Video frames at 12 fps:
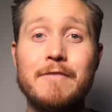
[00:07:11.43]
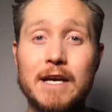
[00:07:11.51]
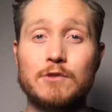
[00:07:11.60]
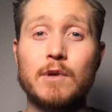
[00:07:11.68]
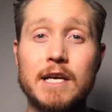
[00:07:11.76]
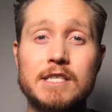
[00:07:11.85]

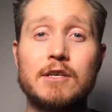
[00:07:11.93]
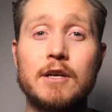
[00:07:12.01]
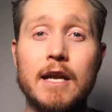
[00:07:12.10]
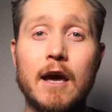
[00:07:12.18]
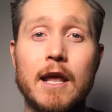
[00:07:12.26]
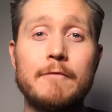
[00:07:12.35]
fact, when I
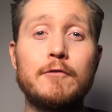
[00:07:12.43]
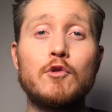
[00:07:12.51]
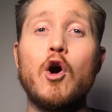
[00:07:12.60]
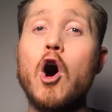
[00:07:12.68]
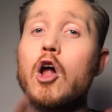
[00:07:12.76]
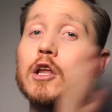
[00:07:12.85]
started out, I flew
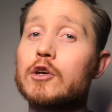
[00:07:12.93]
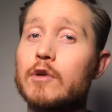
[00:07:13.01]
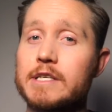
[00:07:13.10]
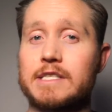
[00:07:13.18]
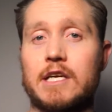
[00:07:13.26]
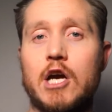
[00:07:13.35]
all
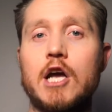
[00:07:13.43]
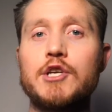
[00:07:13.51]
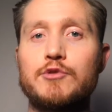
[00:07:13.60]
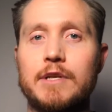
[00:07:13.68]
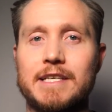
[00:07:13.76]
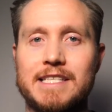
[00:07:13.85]
across the
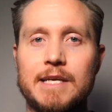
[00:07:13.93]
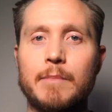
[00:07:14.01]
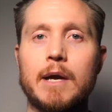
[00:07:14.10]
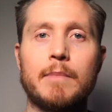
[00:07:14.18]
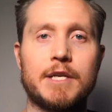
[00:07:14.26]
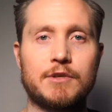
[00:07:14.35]
country to see
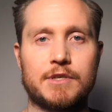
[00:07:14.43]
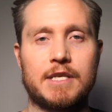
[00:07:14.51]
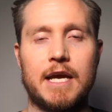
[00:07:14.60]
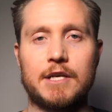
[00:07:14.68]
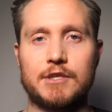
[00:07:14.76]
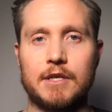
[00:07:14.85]
my mentors in
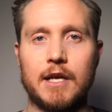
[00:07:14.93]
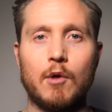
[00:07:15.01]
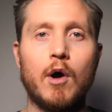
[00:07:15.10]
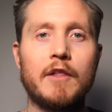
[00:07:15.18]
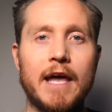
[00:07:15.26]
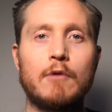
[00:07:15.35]
action. And
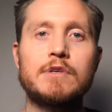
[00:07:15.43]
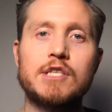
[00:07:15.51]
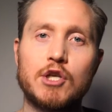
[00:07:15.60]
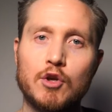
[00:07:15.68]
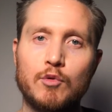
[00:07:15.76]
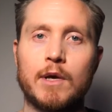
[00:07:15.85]
while that was a
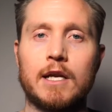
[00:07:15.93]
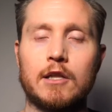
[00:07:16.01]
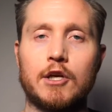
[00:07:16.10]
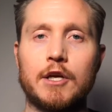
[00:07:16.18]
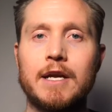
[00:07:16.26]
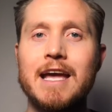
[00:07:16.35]
good way to
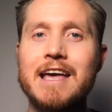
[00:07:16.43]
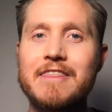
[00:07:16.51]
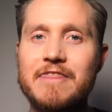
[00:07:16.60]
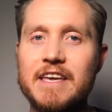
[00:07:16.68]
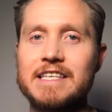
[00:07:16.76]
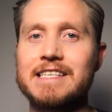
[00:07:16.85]
learn,
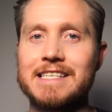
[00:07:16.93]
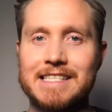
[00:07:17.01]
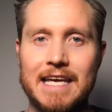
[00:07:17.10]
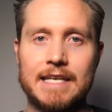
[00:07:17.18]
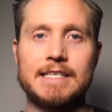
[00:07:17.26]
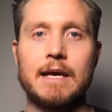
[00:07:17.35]
this is
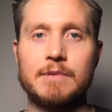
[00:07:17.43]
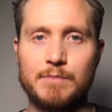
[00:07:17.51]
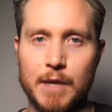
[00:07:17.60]
10 times